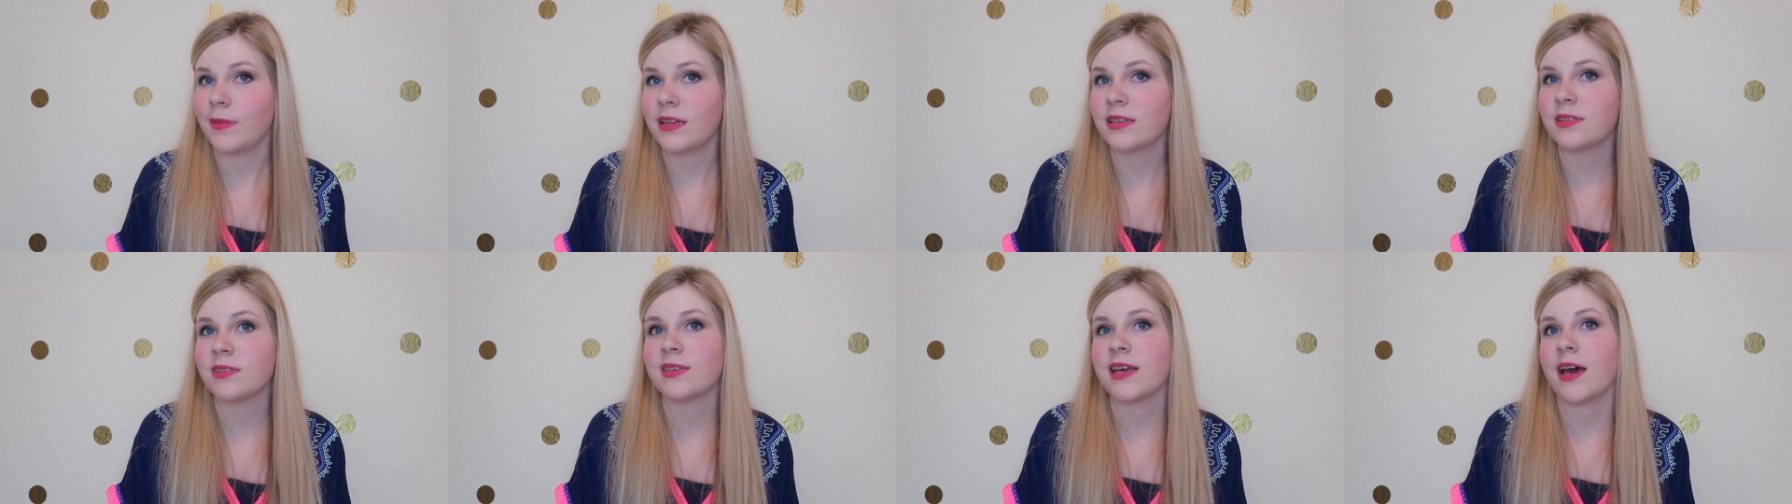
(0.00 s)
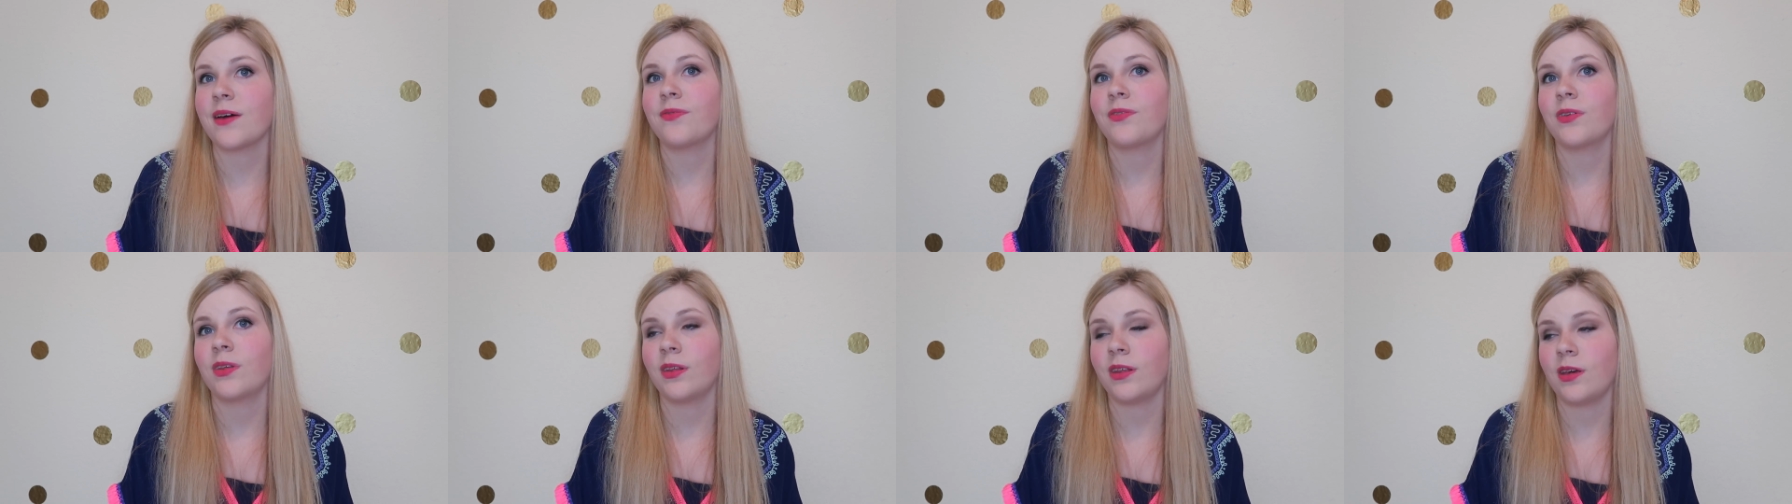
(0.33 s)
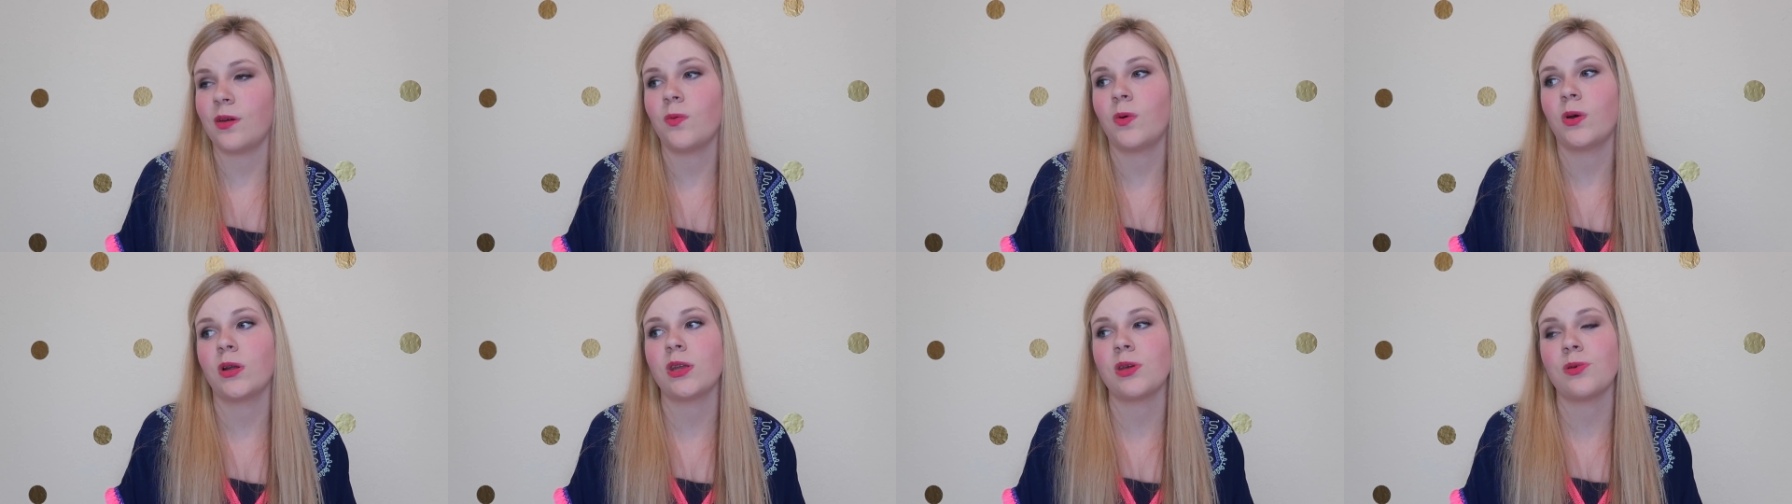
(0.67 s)
it's
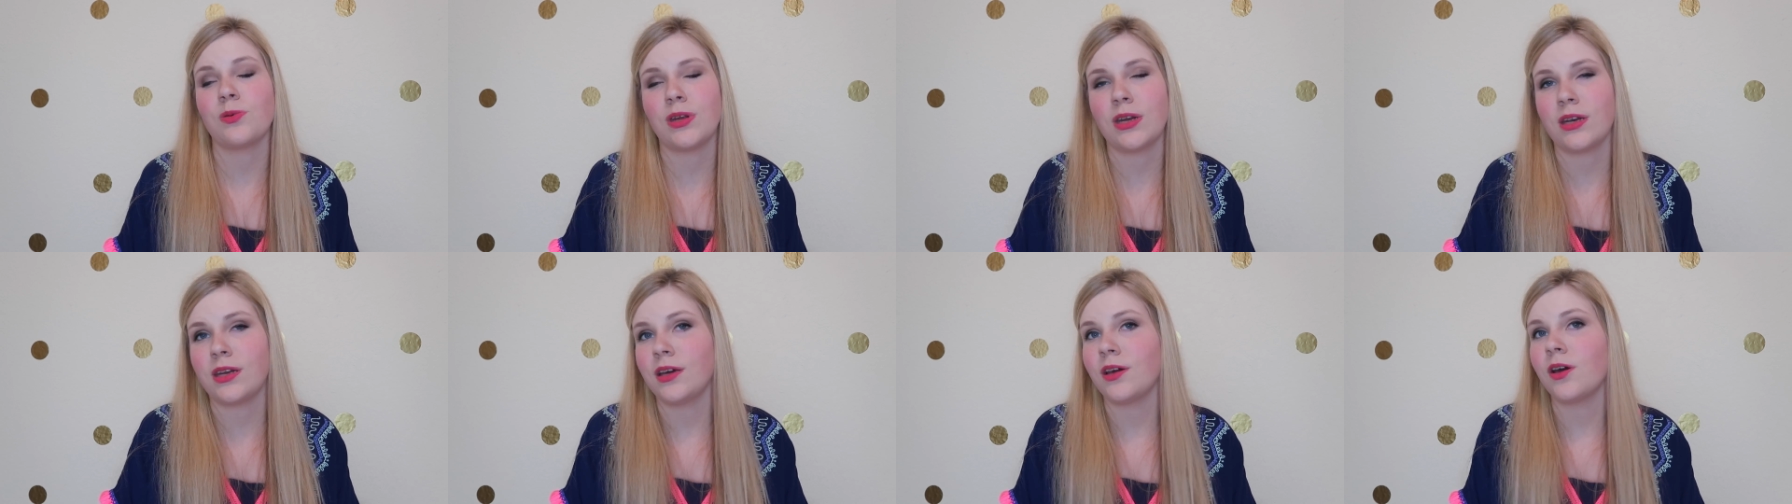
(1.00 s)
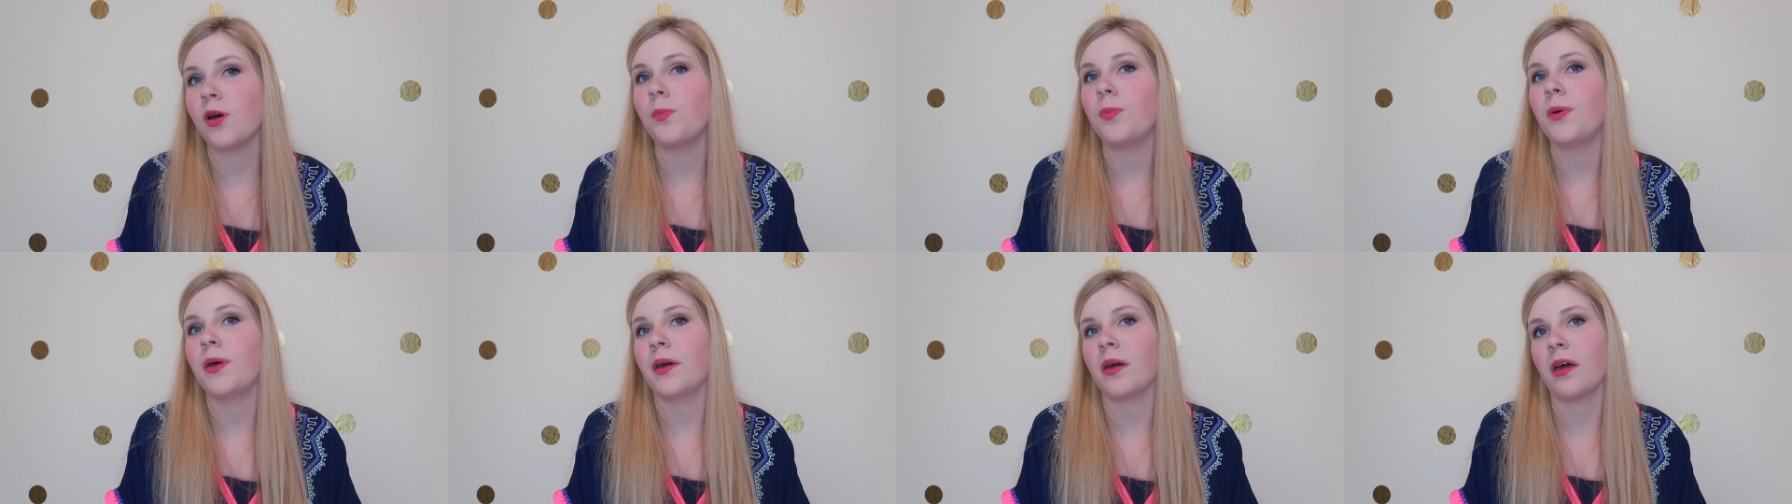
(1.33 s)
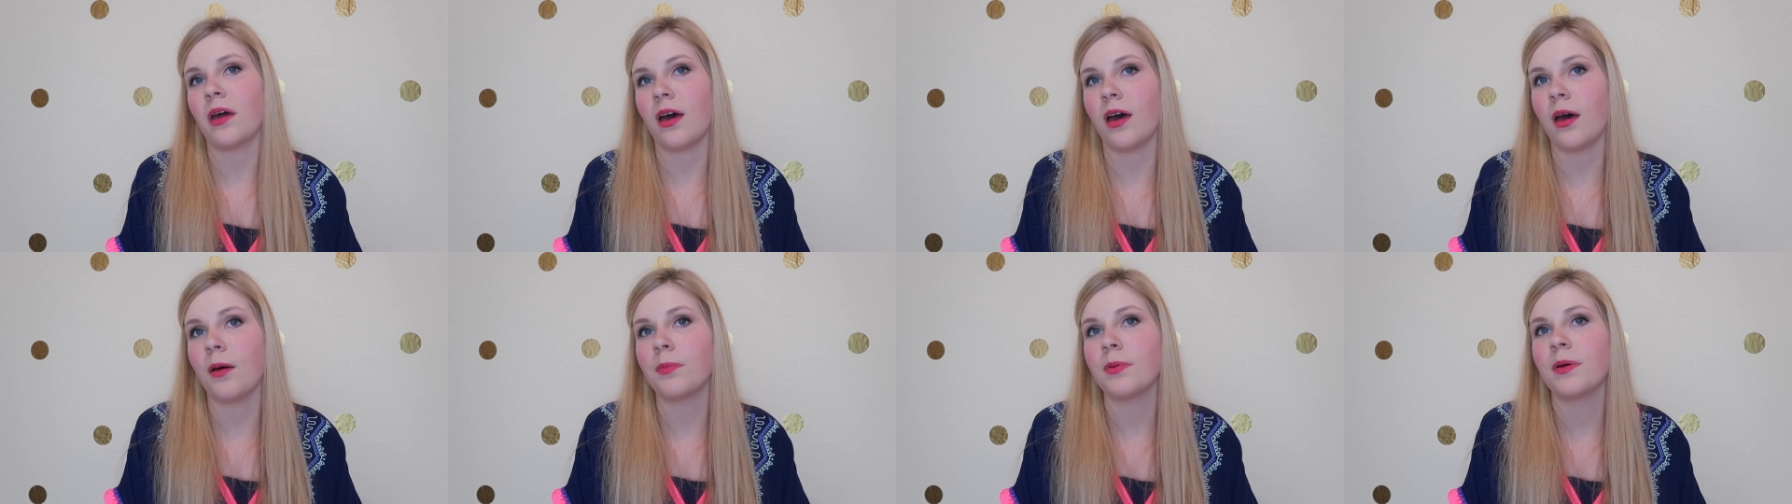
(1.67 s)
definitely one you need to go pick
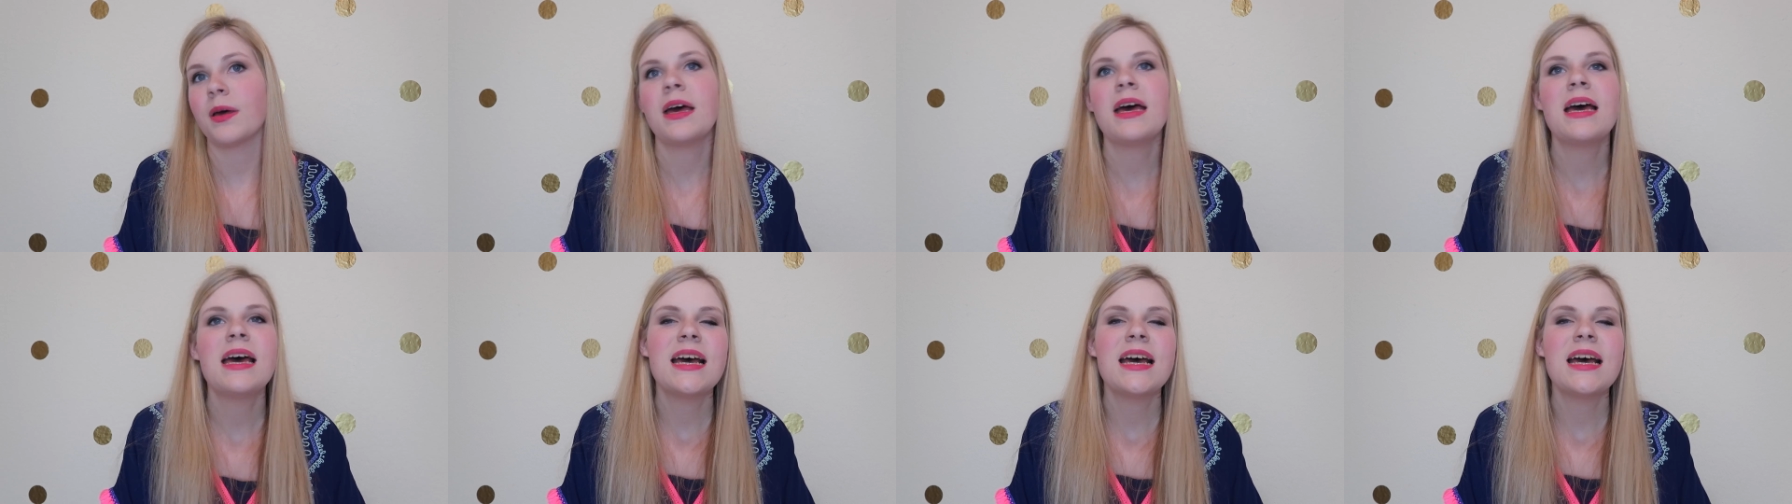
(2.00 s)
up.